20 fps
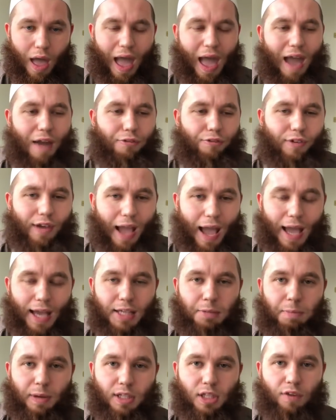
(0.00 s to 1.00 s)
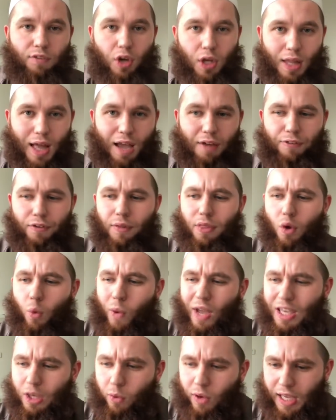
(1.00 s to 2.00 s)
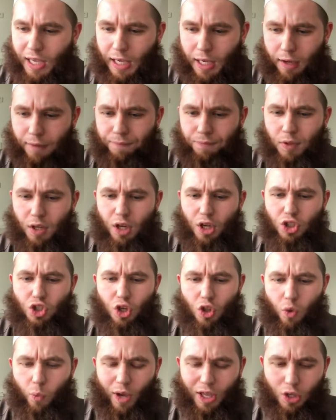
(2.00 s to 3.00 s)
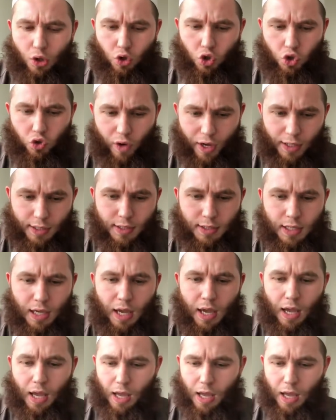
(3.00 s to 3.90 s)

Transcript: Every aspect of your life, from the way you eat, to the way you dress,